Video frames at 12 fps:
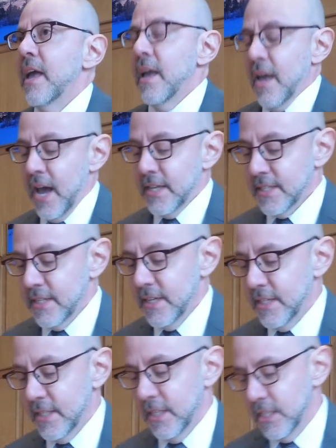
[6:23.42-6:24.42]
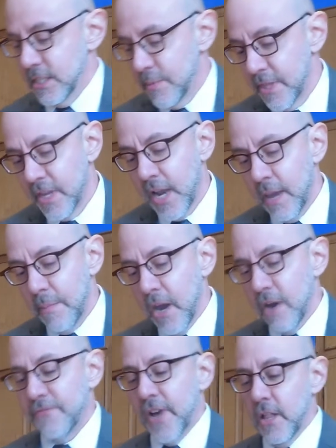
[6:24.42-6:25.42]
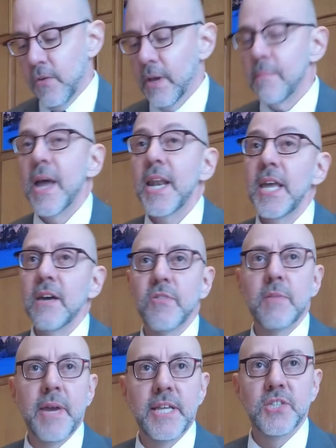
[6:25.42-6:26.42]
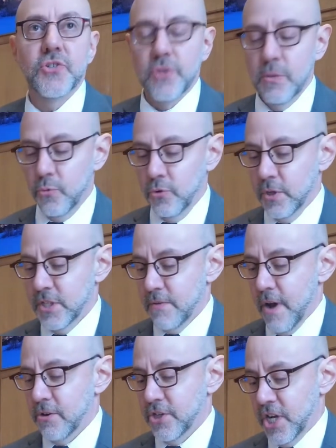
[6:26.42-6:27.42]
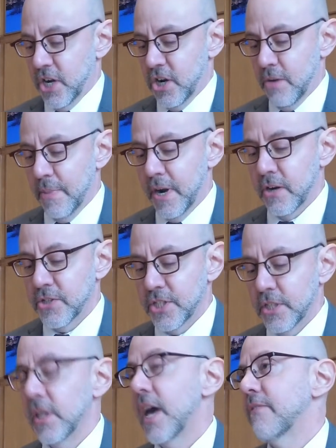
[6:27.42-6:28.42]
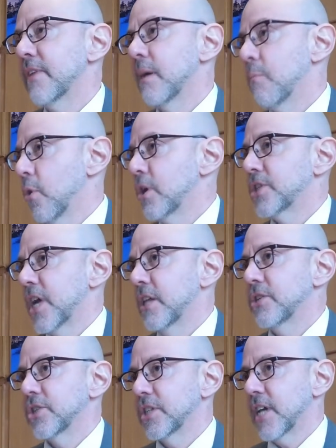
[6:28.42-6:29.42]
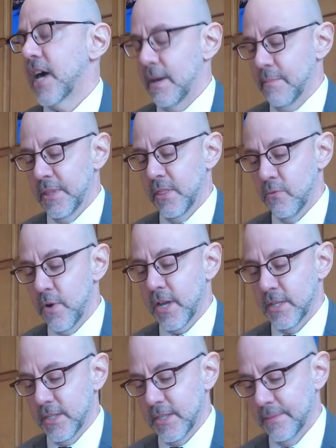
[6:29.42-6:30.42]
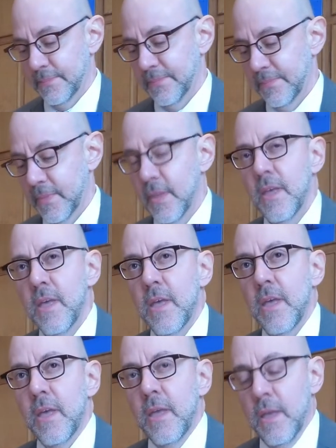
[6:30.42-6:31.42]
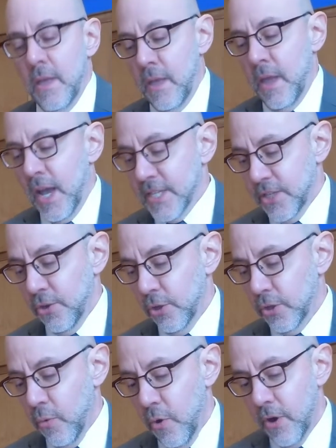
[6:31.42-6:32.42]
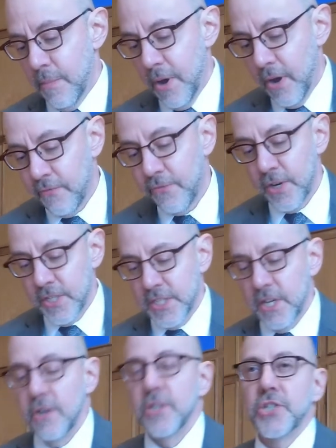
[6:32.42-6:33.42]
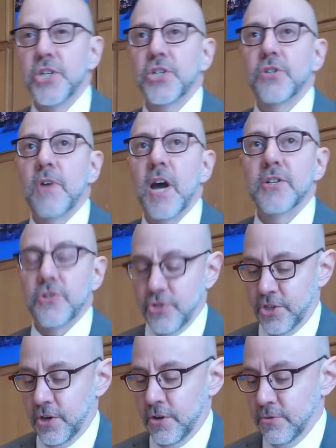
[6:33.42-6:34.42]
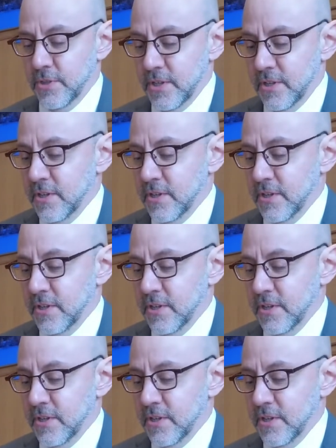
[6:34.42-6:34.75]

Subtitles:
As it is, Elizabeth and Amy are following many of the mainstream rules around gender, but are still having a more challenging time in the race. As the old quote about Fred Astaire and Ginger Rogers goes,